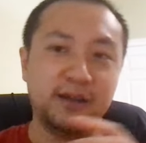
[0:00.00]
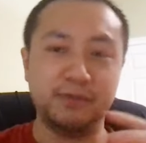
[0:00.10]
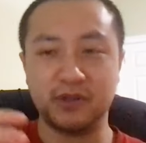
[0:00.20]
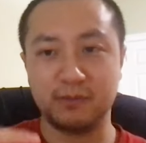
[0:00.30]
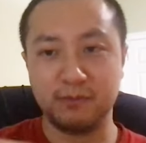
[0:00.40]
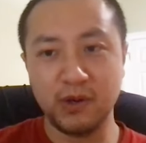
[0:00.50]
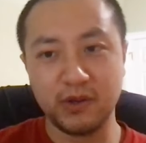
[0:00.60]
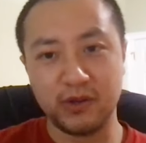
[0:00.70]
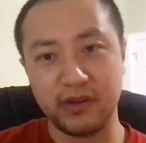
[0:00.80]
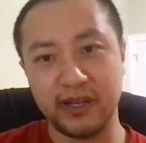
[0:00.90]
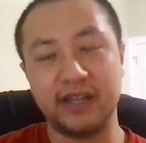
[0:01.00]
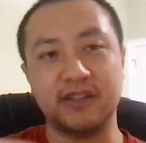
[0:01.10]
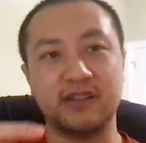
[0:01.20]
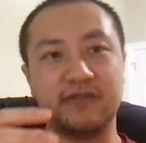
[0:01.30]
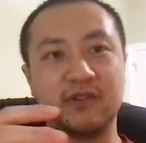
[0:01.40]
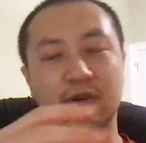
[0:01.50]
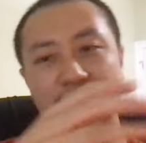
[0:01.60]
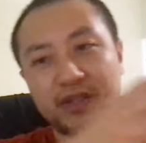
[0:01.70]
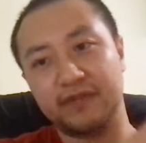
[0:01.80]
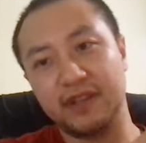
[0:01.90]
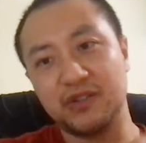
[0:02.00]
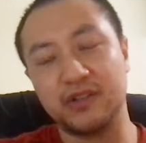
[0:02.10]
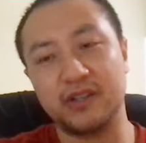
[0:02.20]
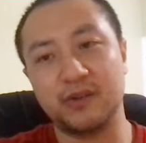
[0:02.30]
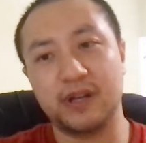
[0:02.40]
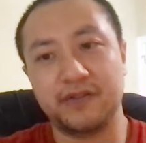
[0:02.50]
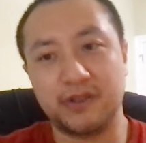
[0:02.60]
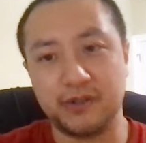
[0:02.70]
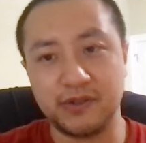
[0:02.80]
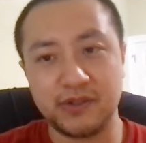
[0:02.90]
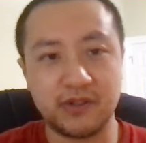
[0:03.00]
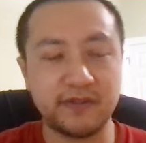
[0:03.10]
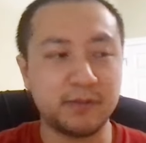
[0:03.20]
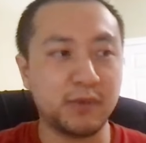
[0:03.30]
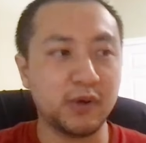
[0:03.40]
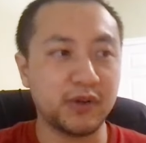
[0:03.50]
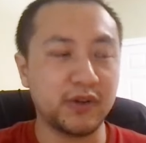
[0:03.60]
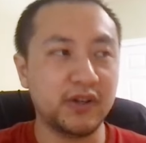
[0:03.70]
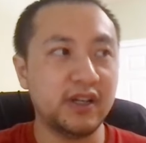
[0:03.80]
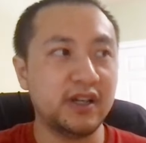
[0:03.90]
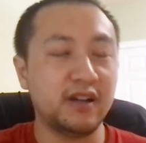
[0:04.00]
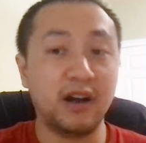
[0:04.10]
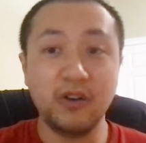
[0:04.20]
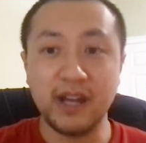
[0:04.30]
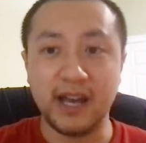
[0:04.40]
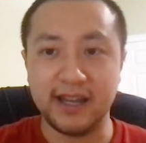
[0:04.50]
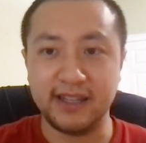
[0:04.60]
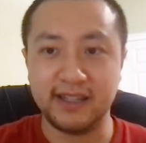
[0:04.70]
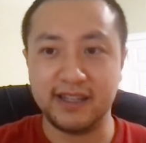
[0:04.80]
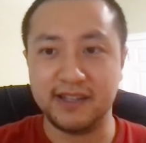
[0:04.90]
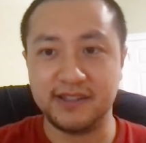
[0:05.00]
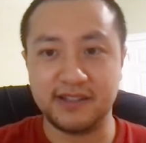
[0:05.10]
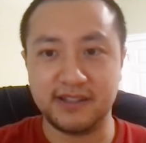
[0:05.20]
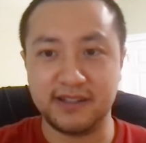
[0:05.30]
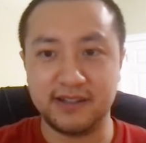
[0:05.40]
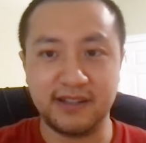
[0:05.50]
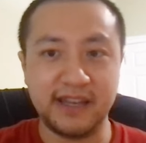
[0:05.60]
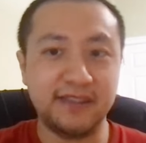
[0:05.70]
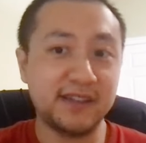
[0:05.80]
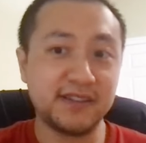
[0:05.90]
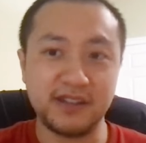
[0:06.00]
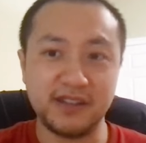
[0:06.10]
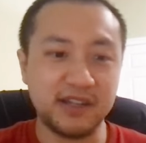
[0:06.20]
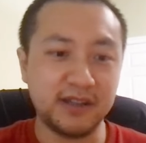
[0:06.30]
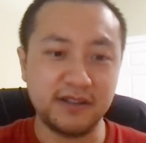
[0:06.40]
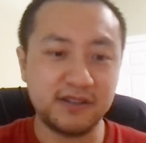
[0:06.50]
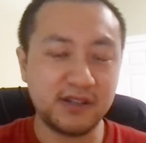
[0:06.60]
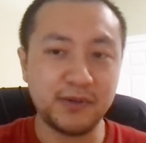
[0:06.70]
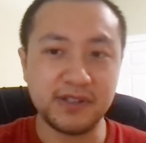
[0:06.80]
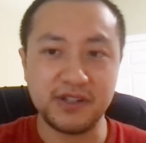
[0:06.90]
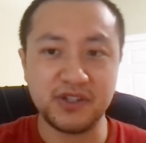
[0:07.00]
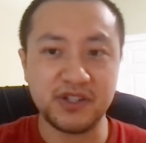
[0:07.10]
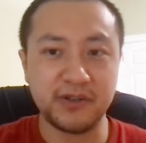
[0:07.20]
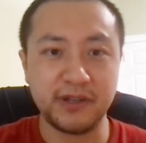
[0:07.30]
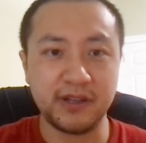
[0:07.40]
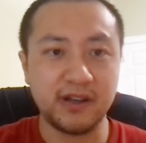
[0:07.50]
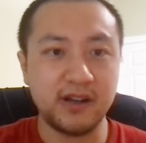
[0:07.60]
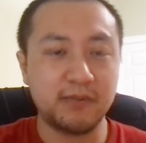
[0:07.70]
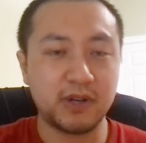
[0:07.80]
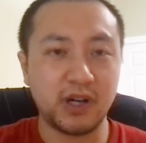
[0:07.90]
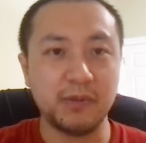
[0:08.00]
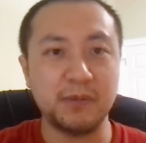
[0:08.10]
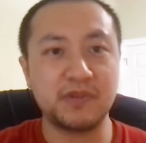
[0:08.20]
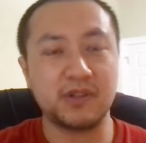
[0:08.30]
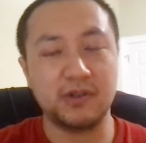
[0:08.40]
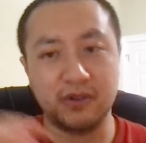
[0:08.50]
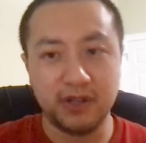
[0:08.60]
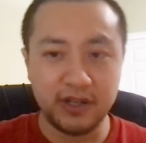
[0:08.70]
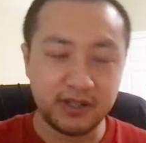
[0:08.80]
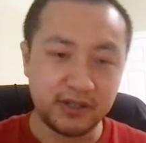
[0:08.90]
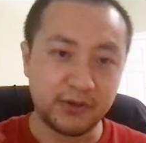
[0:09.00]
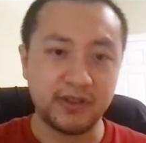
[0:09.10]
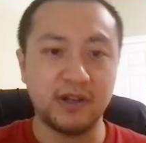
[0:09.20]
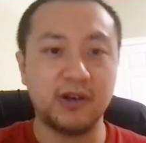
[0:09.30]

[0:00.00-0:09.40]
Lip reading: build the model, and of course eventually you have to serve the model online, and that's a serious engineering problem. So during the